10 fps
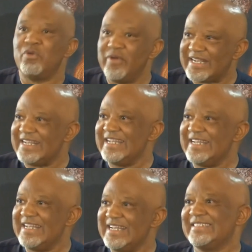We
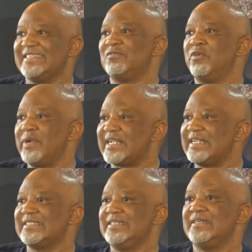witnessed it. We
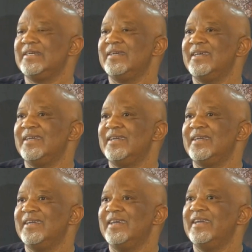witnessed it.
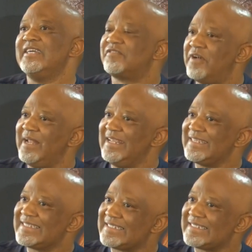His
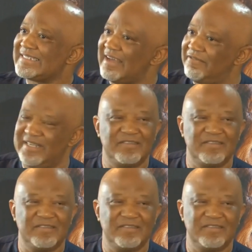family suffered.